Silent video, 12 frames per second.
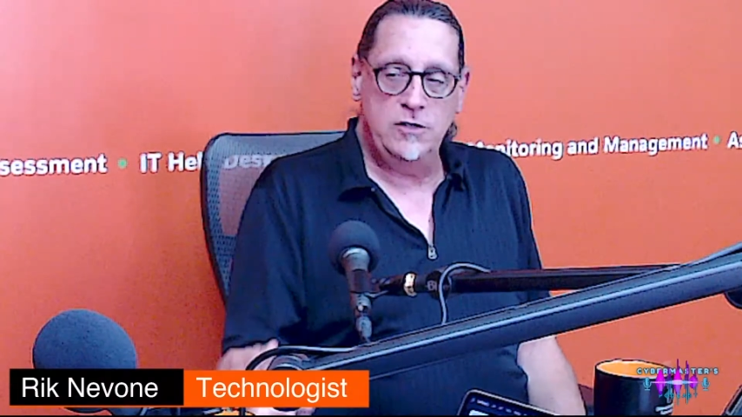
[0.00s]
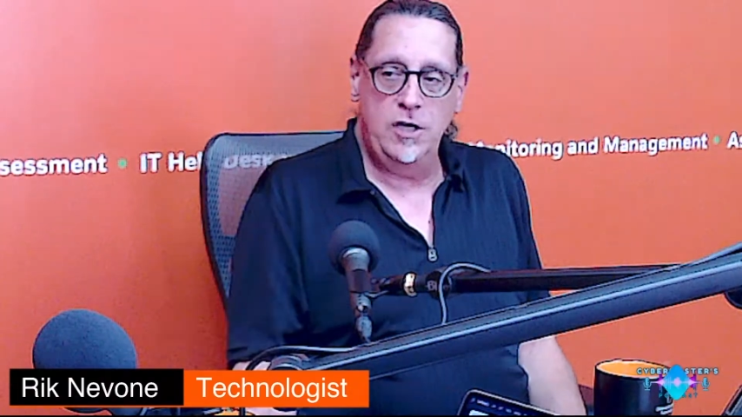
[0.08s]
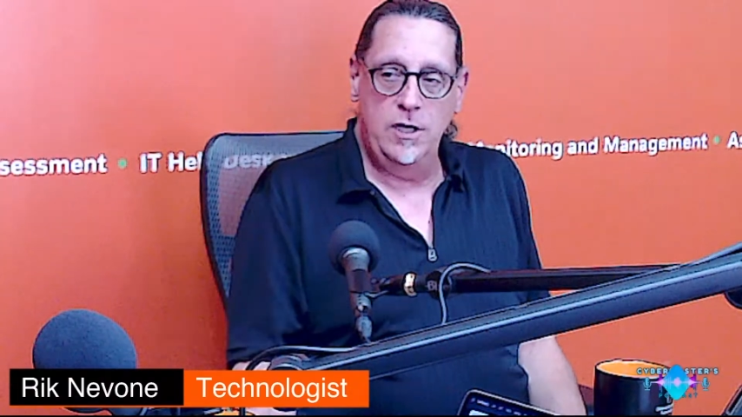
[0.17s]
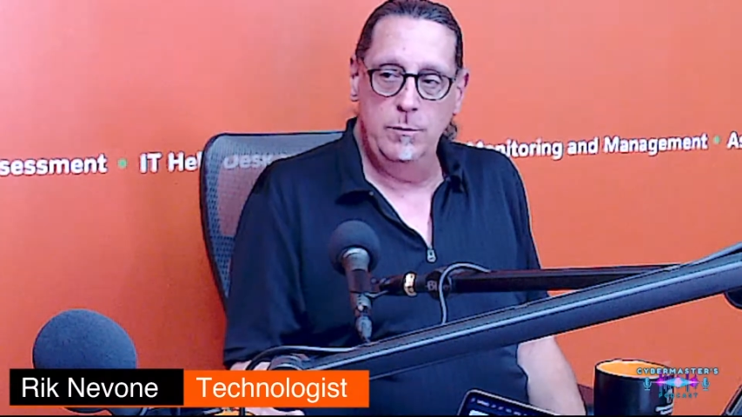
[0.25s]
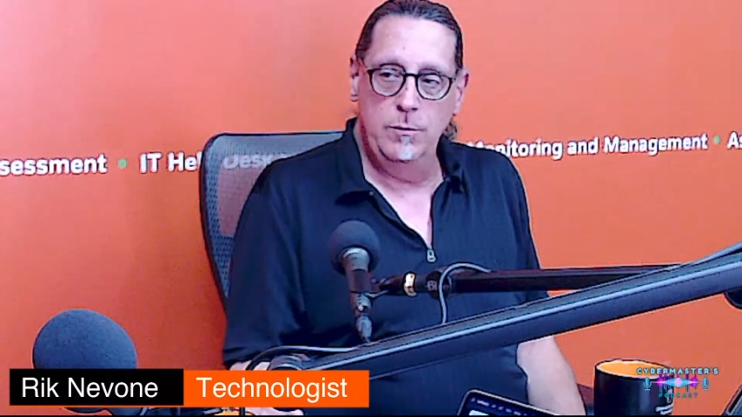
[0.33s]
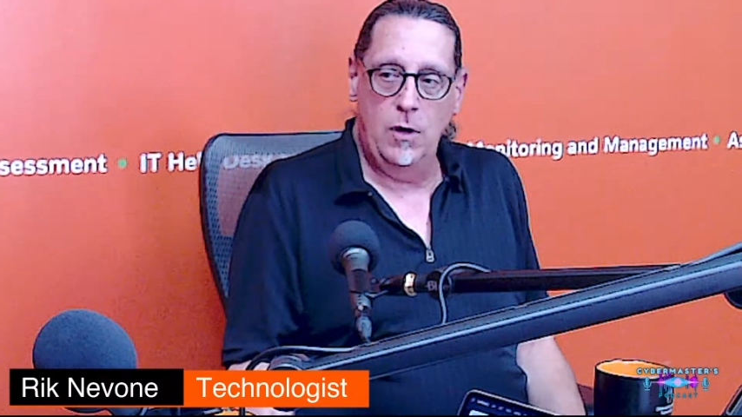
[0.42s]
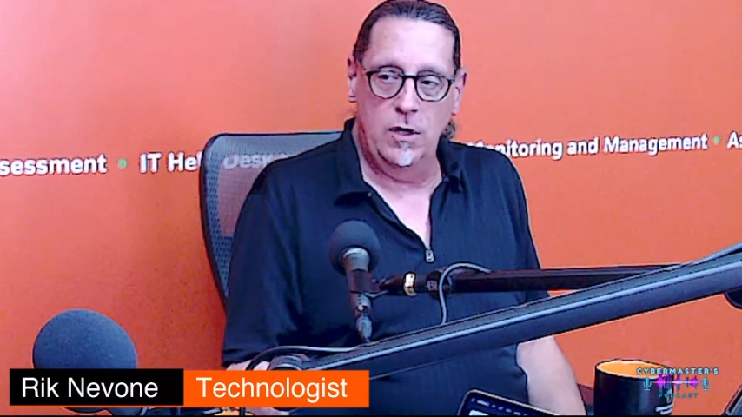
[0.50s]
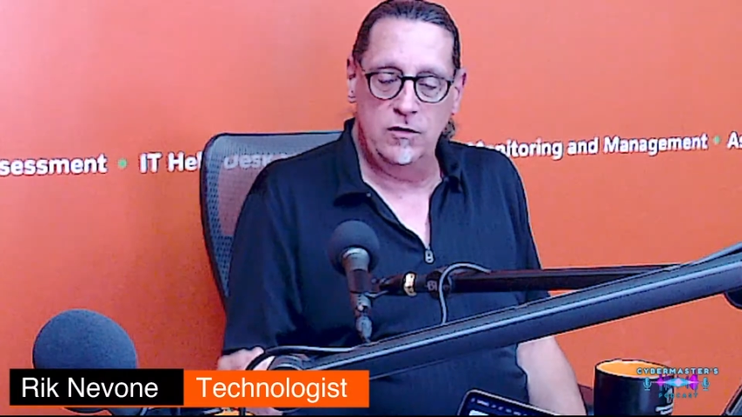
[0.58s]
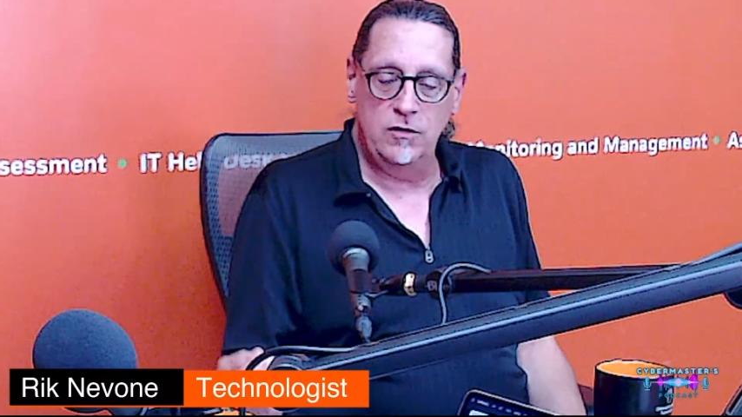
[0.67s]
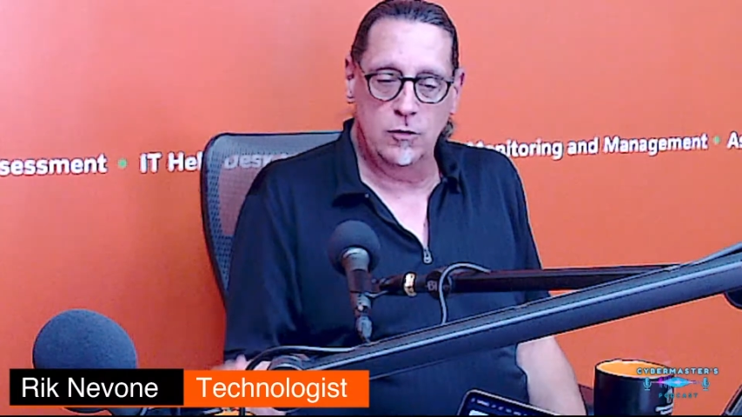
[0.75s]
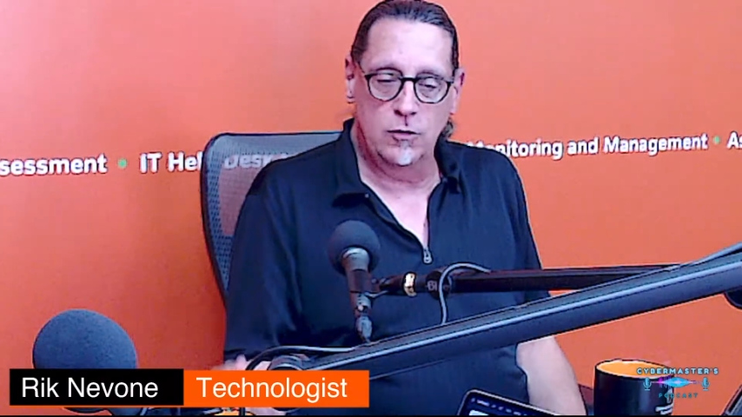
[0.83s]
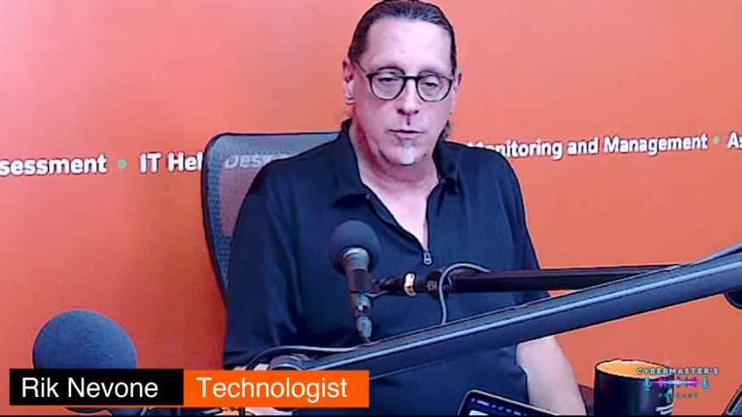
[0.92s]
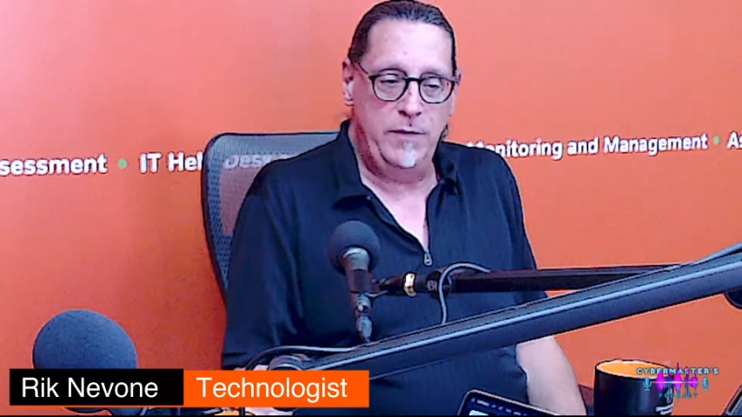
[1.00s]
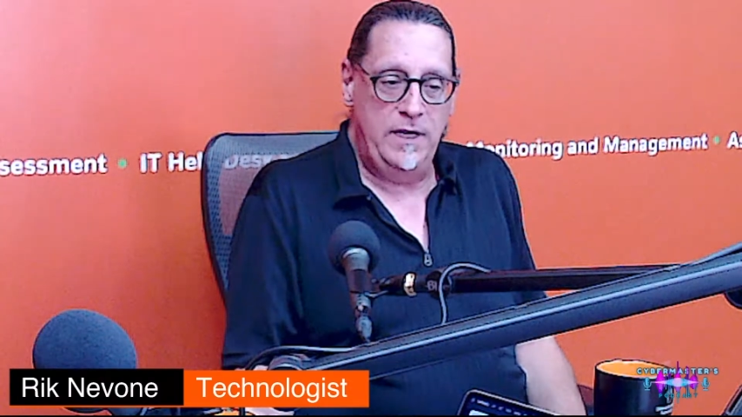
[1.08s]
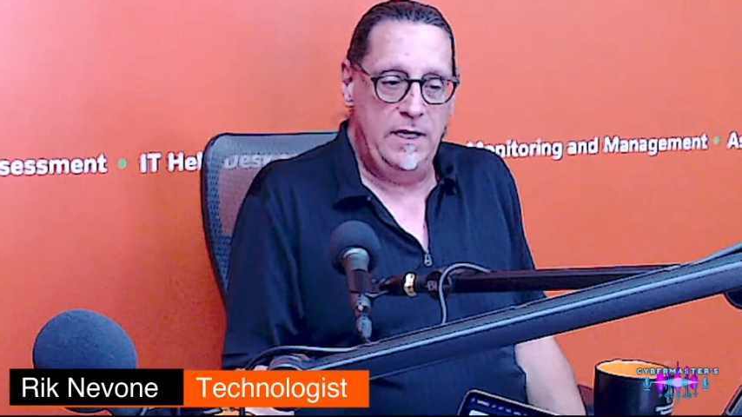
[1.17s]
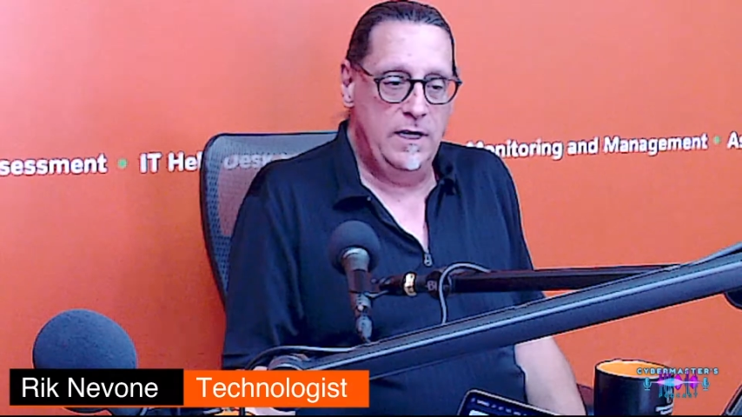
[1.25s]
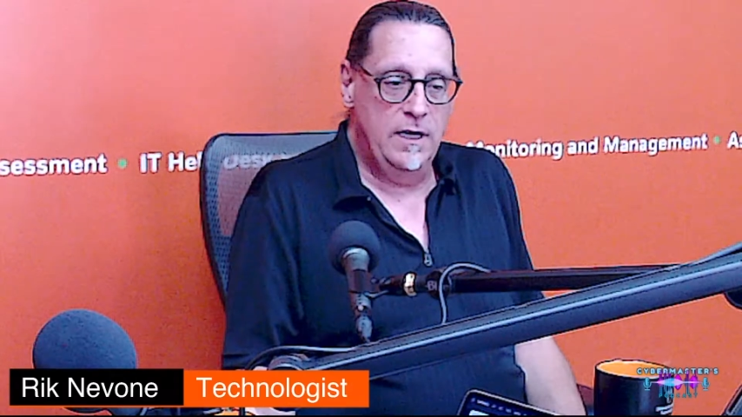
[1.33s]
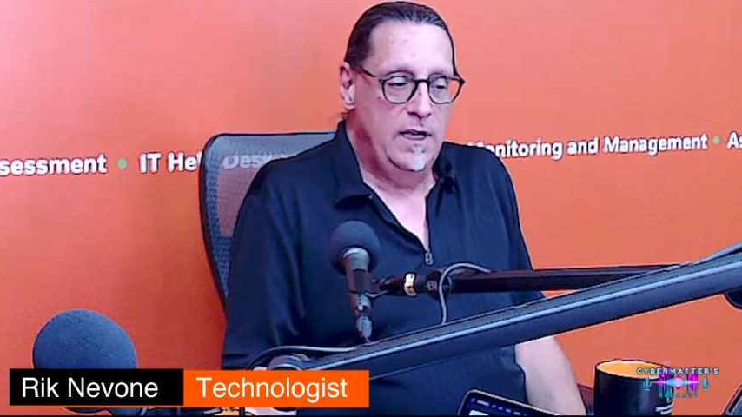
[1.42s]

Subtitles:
him on social media,